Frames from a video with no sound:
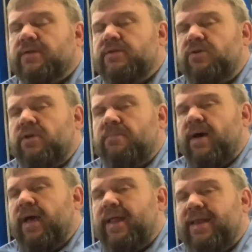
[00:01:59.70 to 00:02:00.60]
you can
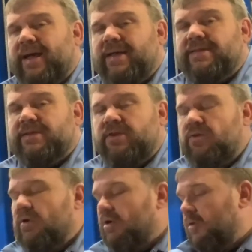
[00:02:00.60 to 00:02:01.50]
buy a nice new
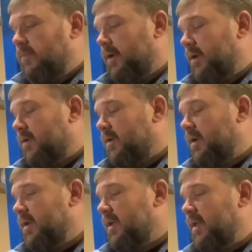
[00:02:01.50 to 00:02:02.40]
carburetor.
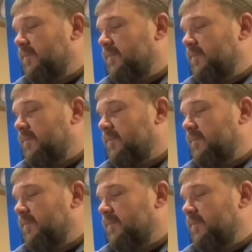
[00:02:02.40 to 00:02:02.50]
And if